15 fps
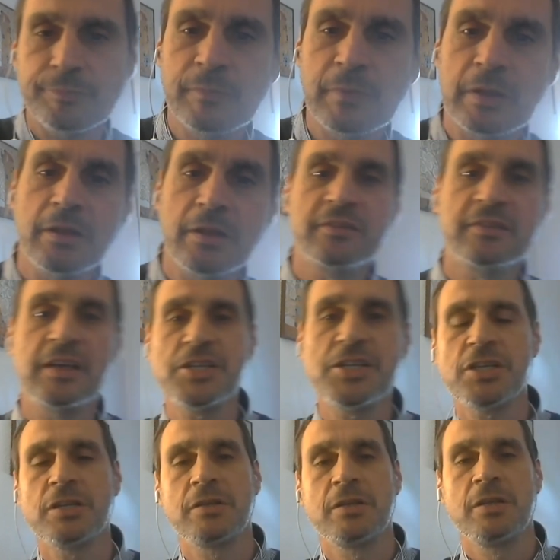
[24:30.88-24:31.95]
the
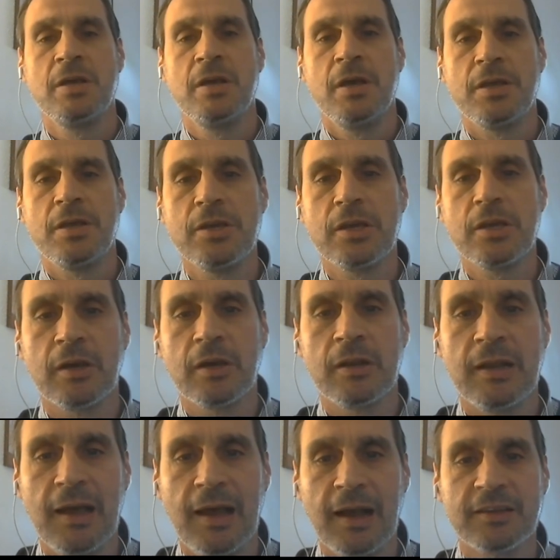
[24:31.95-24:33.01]
session, you
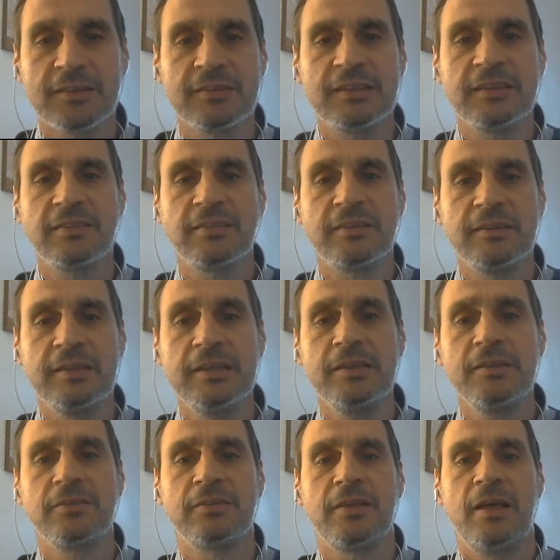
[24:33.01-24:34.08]
can access
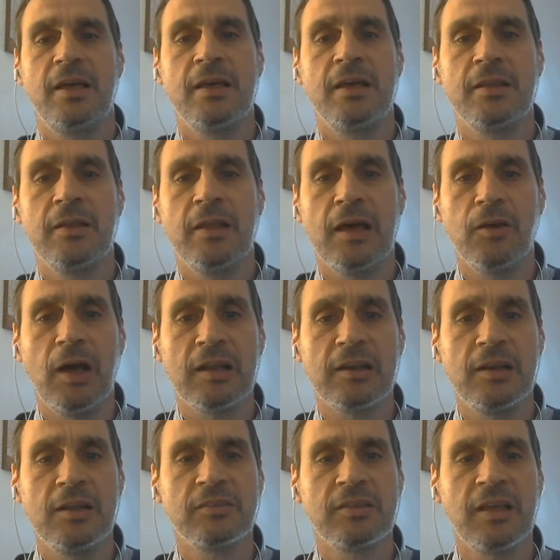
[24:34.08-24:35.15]
this, and at
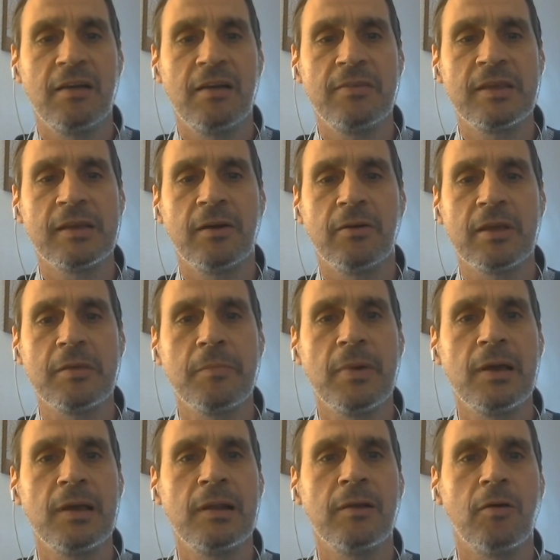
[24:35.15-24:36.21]
least having our
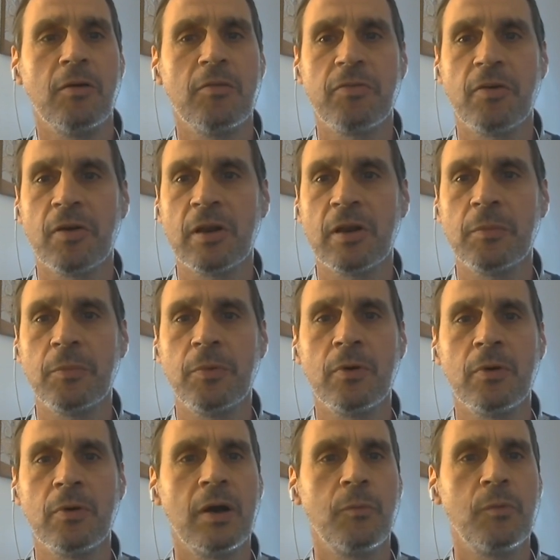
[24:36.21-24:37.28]
email or phone
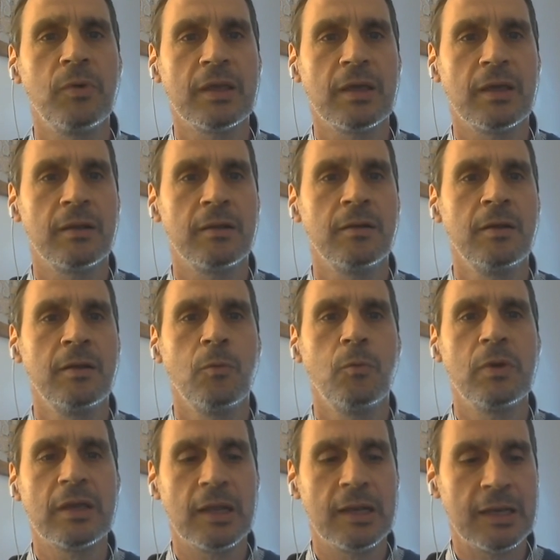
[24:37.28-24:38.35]
number, and
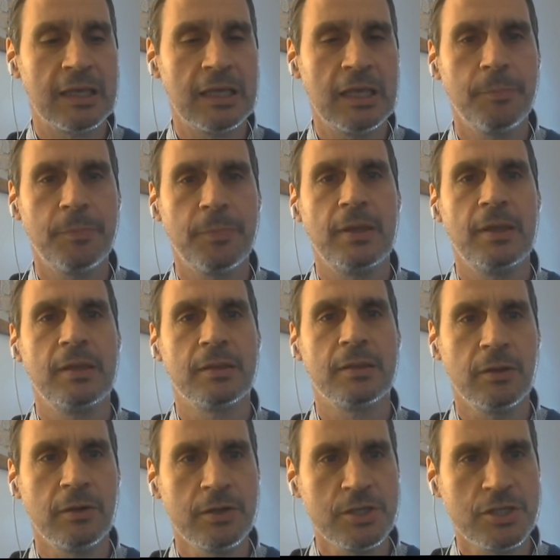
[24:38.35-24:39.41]
we can keep in
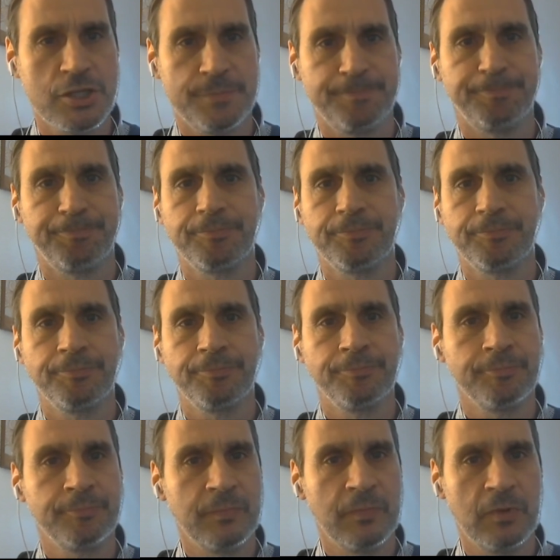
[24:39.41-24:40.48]
touch.
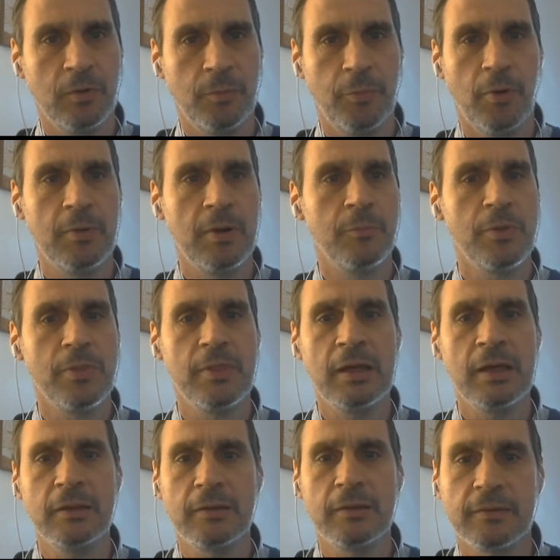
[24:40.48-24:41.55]
No problem with
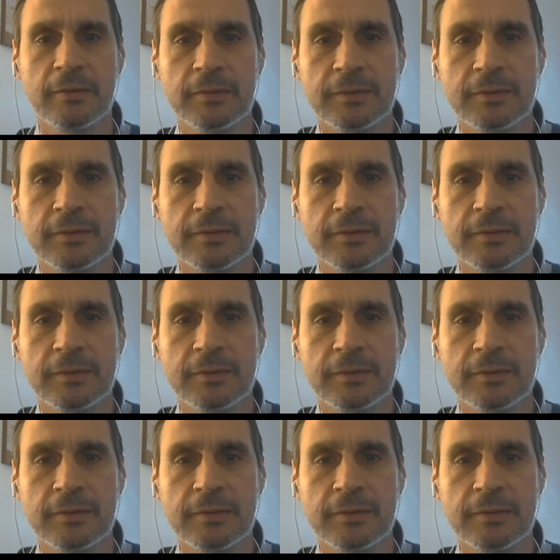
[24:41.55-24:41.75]
that.